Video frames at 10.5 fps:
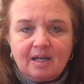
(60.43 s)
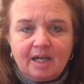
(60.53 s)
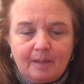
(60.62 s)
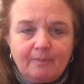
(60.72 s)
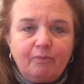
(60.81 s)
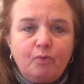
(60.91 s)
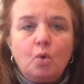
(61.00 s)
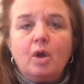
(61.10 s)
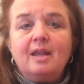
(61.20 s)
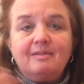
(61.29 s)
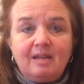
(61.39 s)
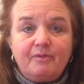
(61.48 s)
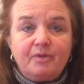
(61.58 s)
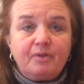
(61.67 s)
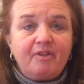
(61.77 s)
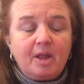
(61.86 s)
items for and save
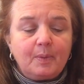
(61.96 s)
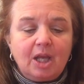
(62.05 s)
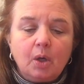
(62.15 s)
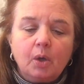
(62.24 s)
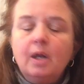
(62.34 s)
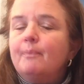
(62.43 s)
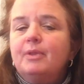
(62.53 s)
for the following year